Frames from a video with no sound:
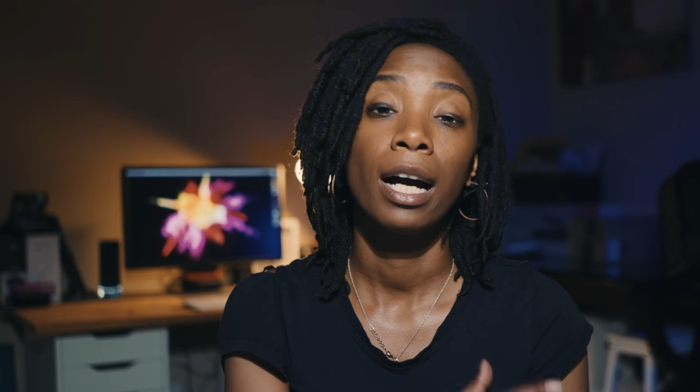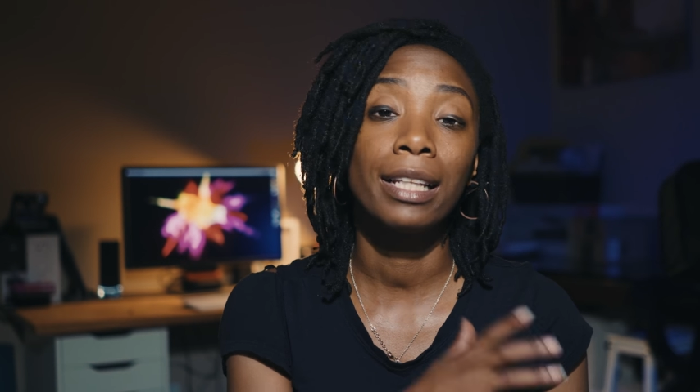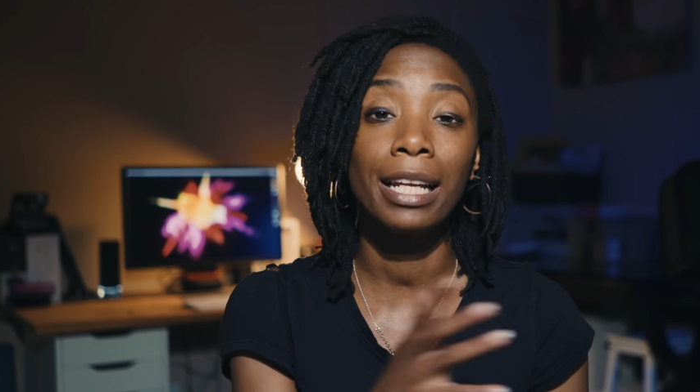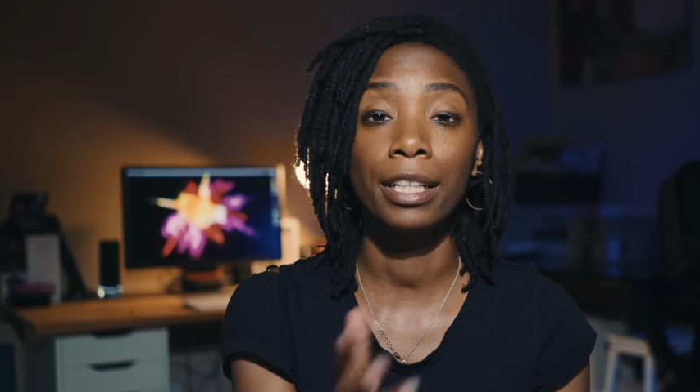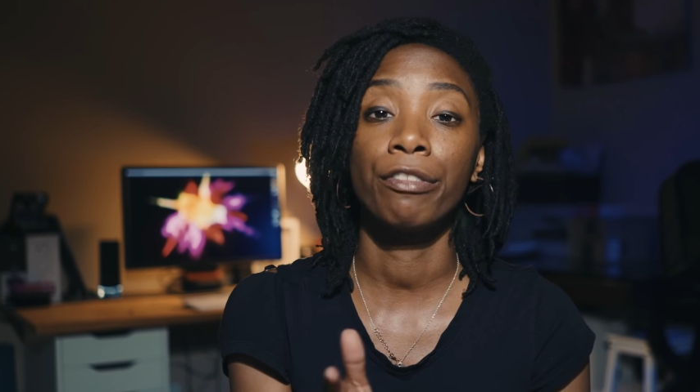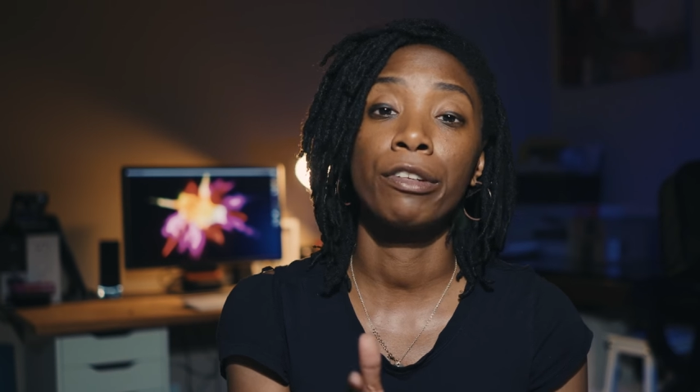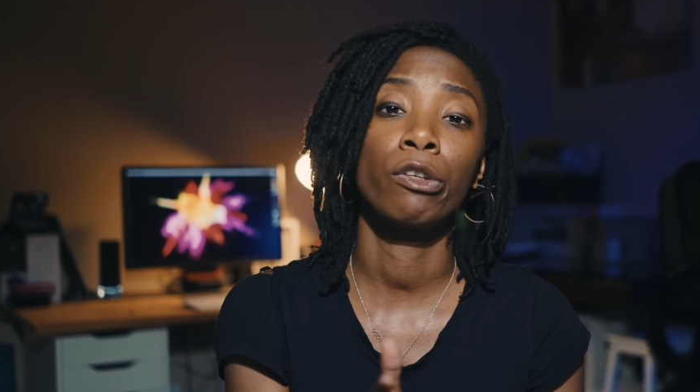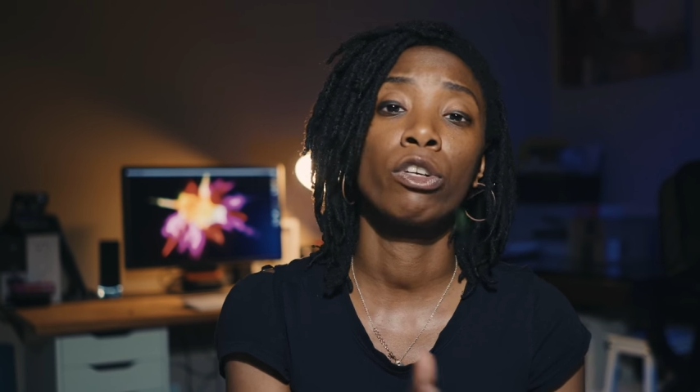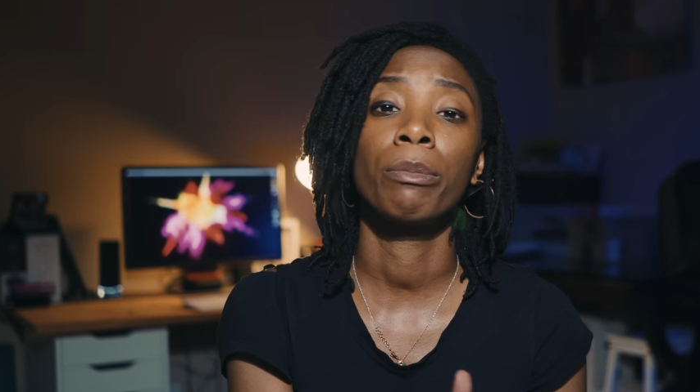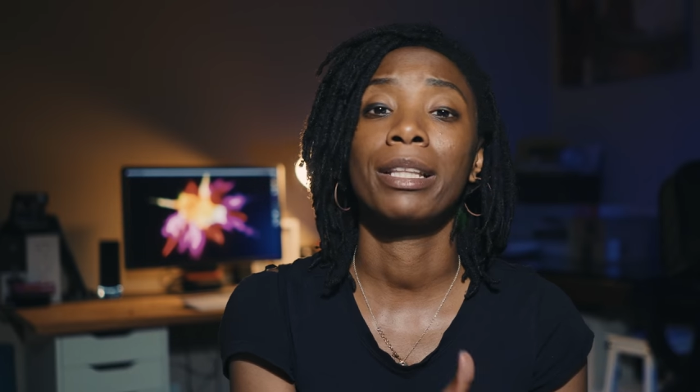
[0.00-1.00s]
a lot of
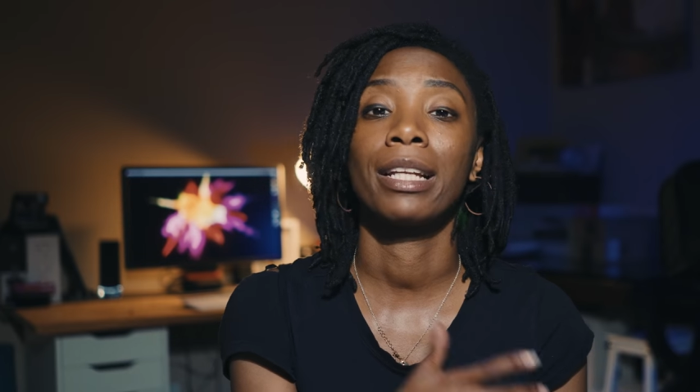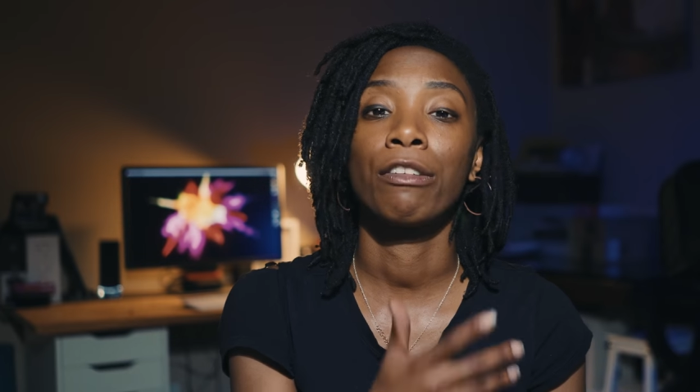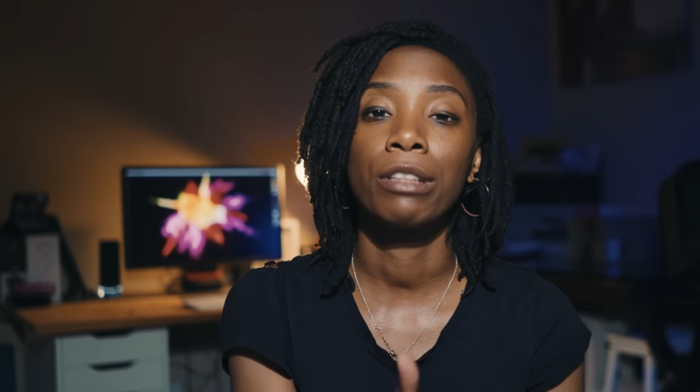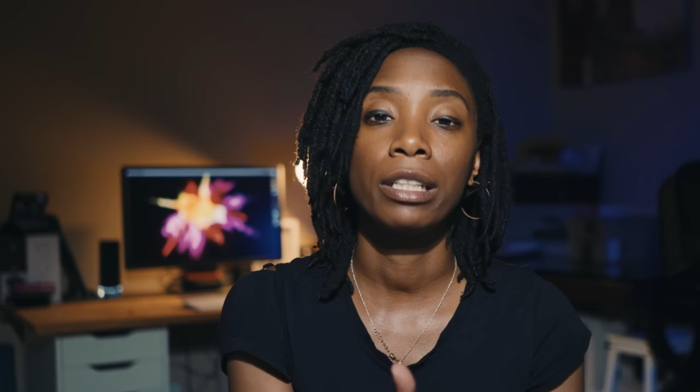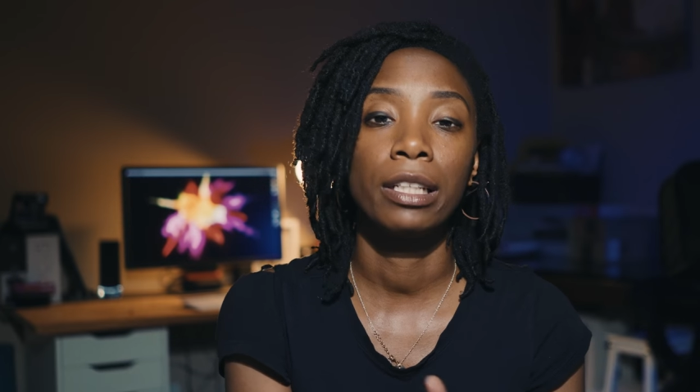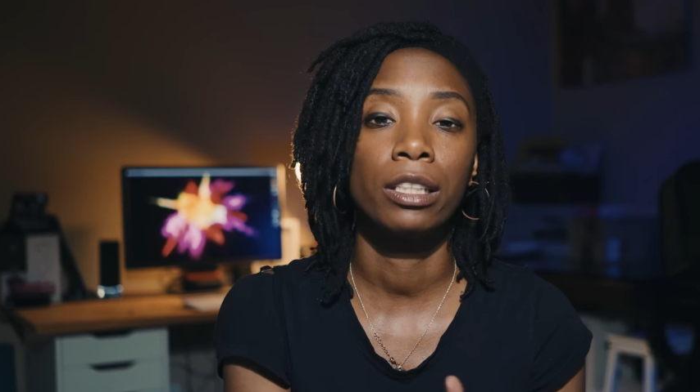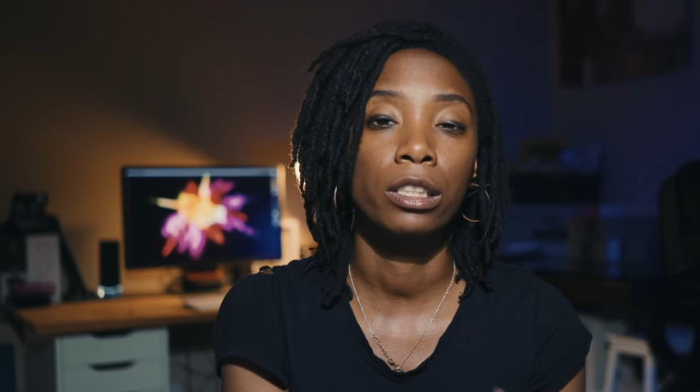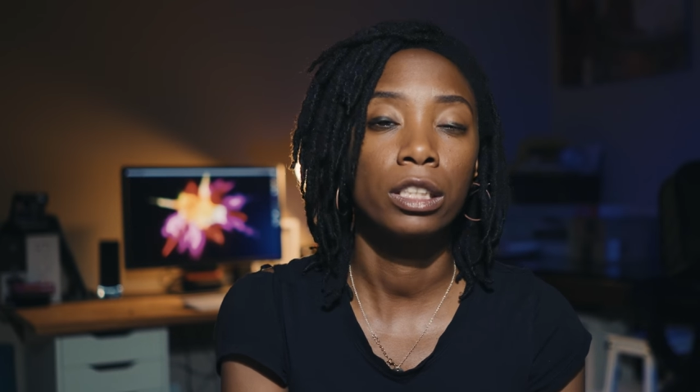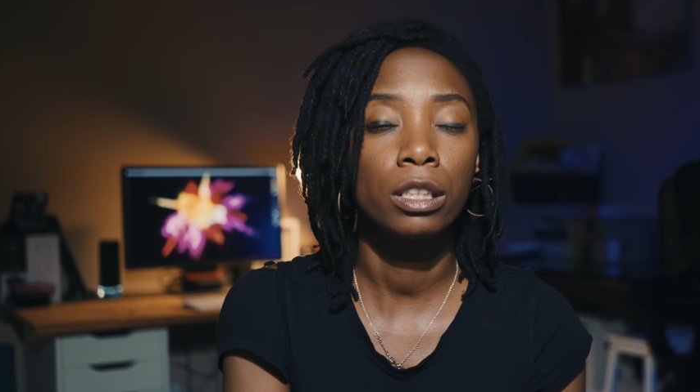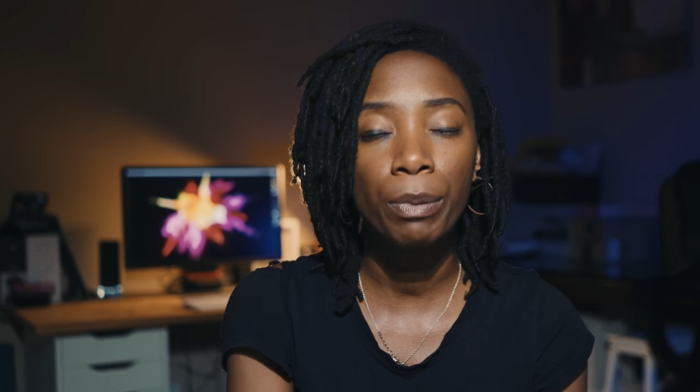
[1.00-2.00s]
different equipment that I really
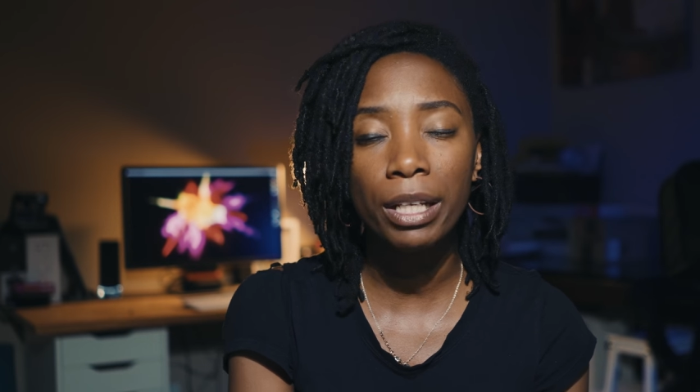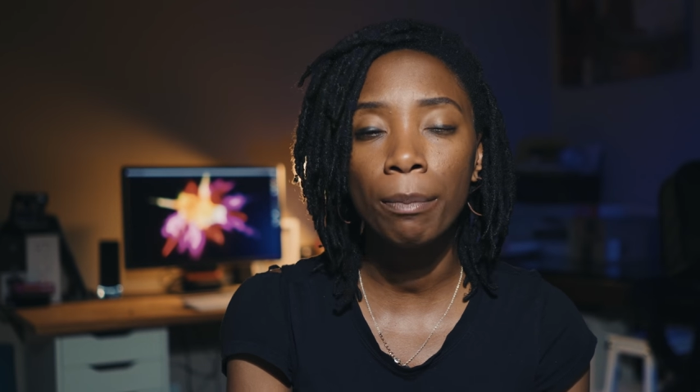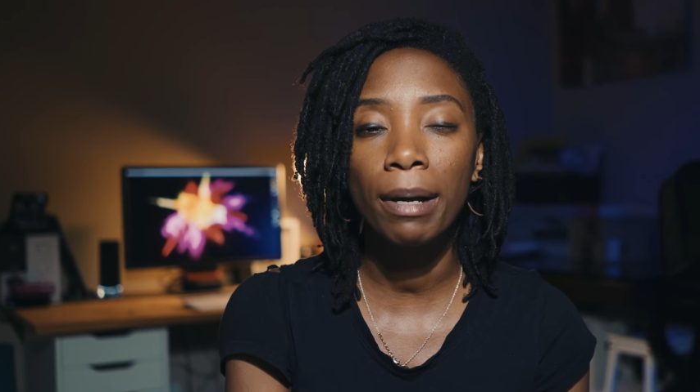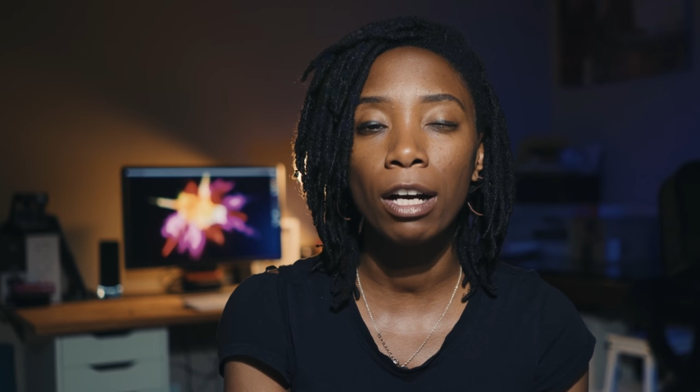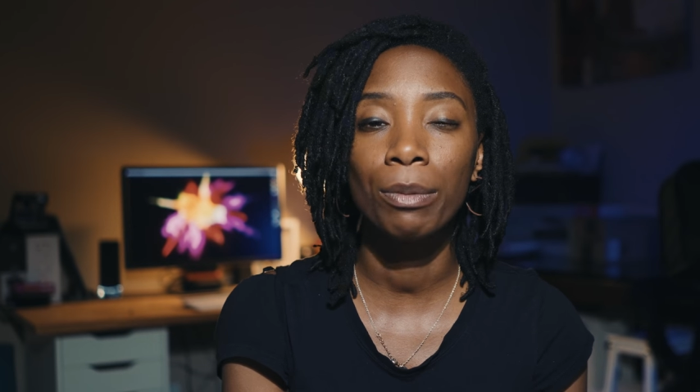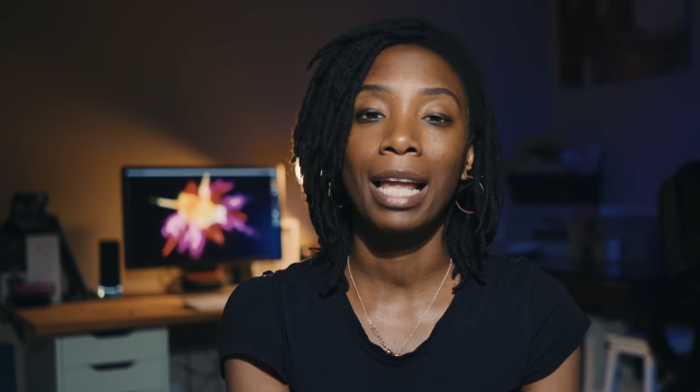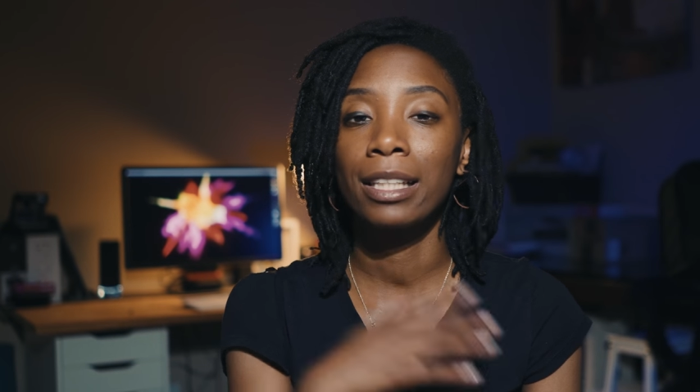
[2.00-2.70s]
didn't speak about,